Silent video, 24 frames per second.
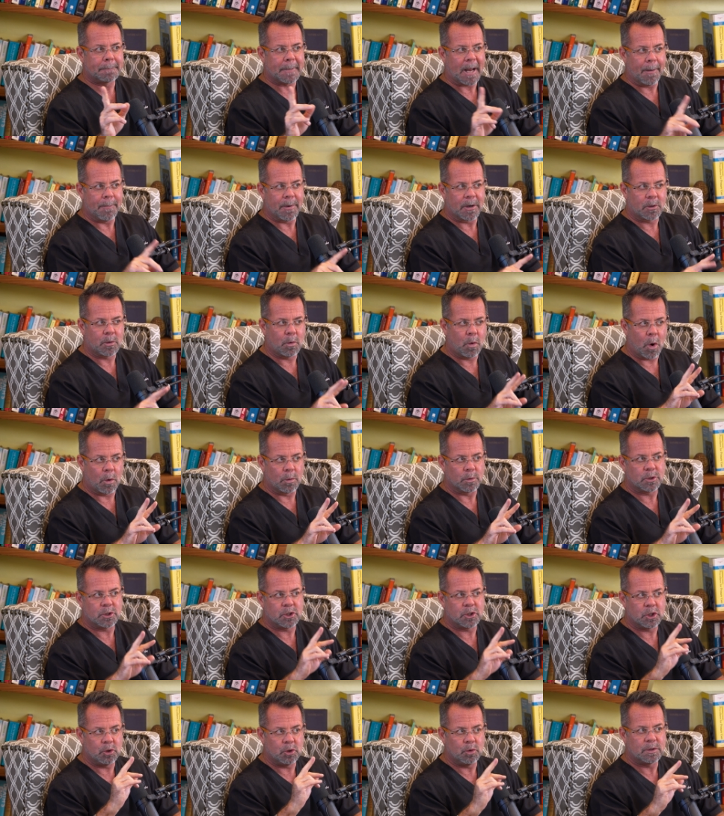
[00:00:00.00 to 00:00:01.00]
I'm going to quote
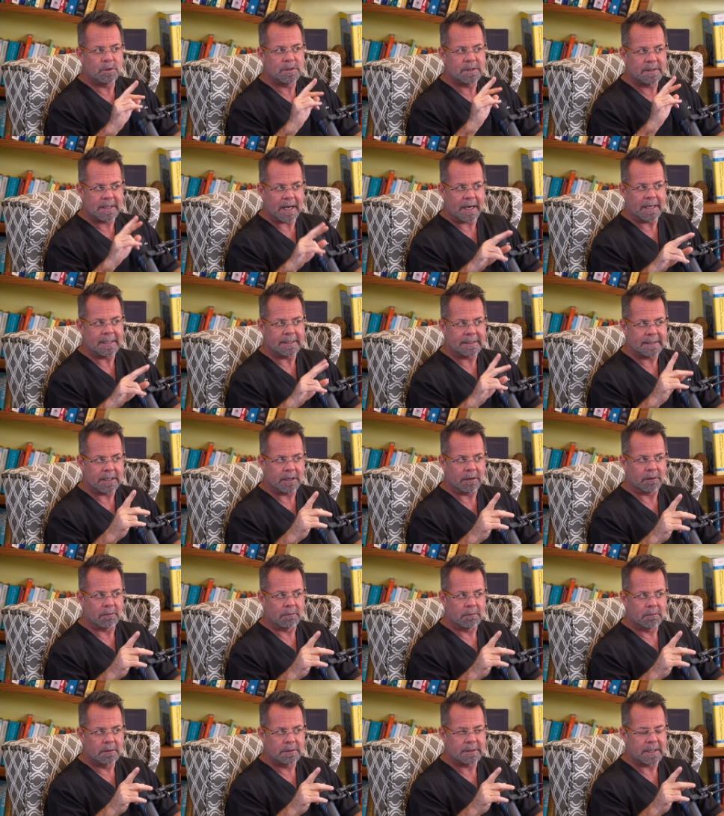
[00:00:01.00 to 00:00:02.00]
two studies here
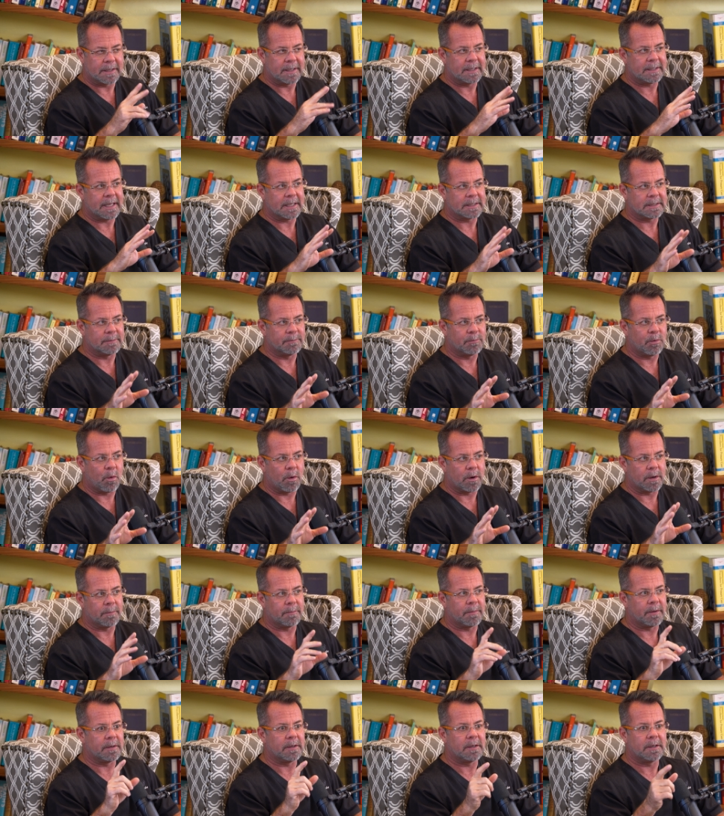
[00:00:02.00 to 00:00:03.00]
because I think that's important,
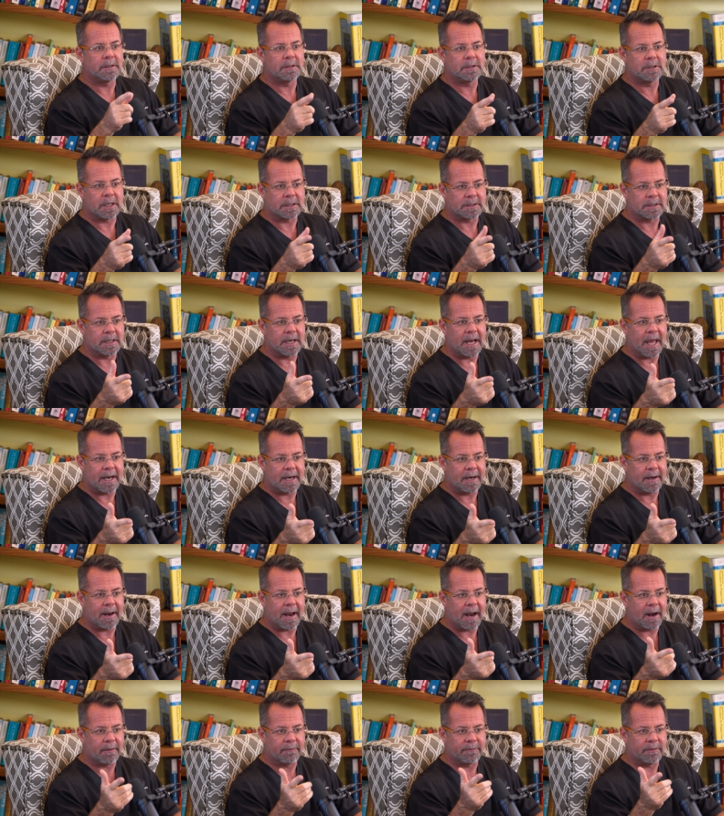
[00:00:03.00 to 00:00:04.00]
but Justin, edit it
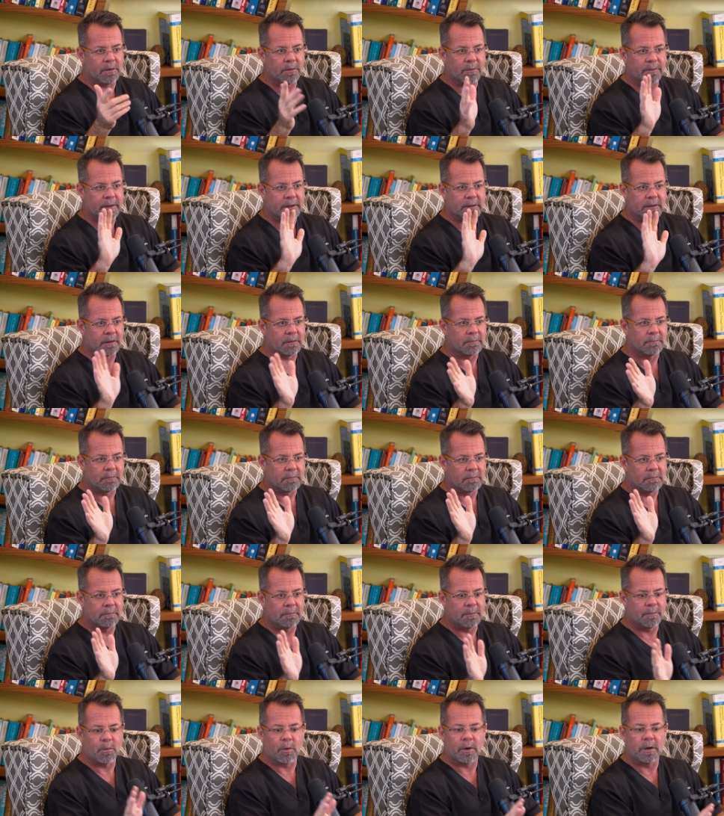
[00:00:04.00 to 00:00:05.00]
out if you don't think they're
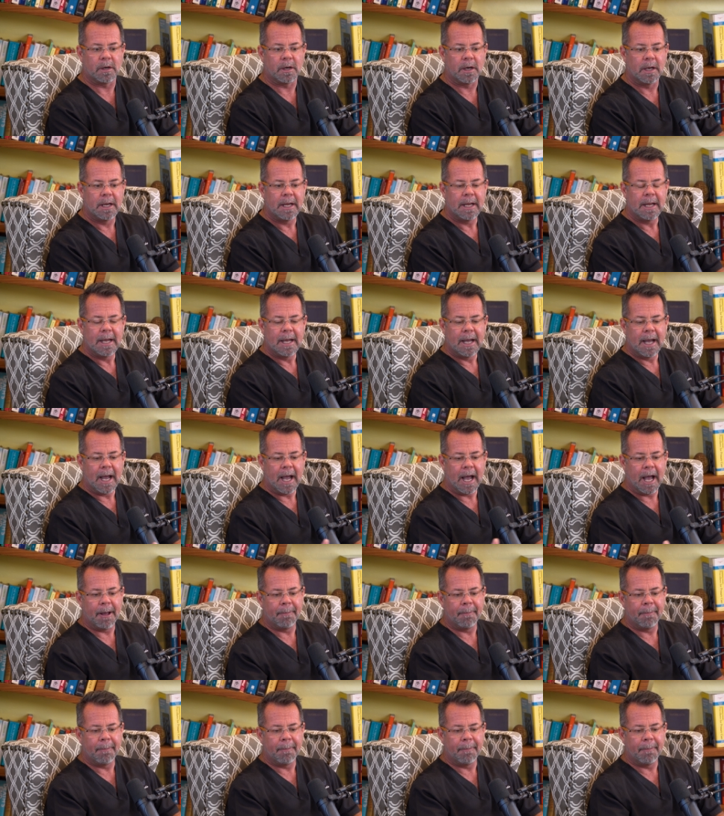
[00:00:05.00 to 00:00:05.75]
important. Yeah.